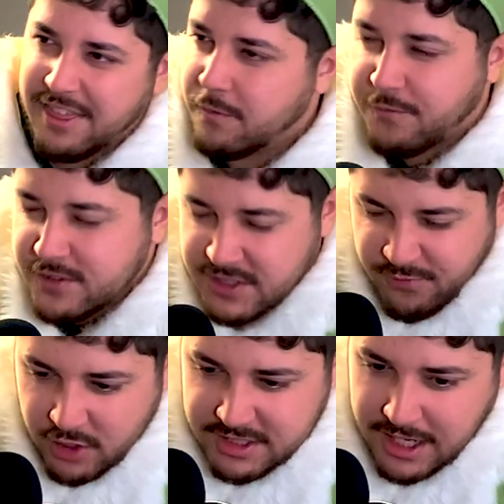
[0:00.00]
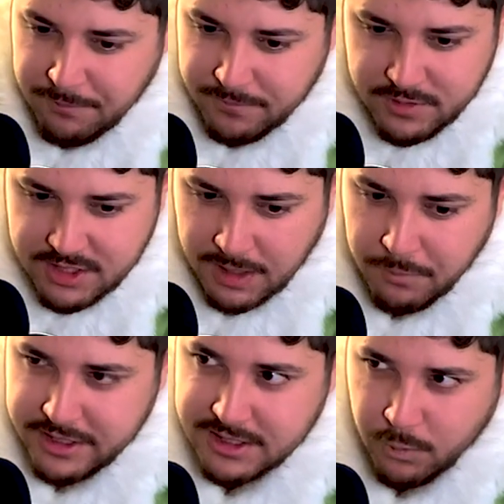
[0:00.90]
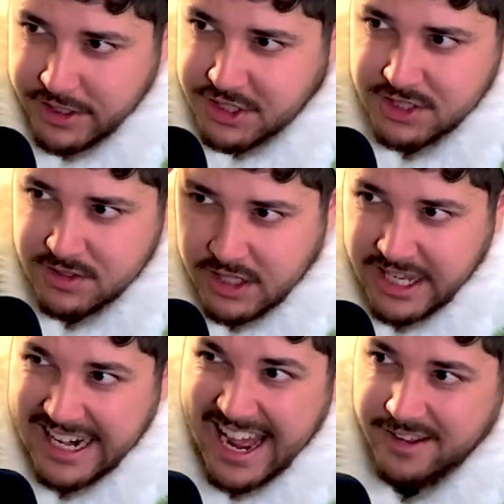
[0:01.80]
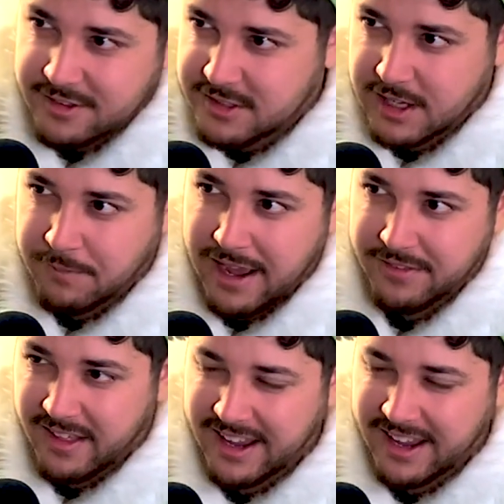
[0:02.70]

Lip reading: for some reason we just connect somehow. They're like,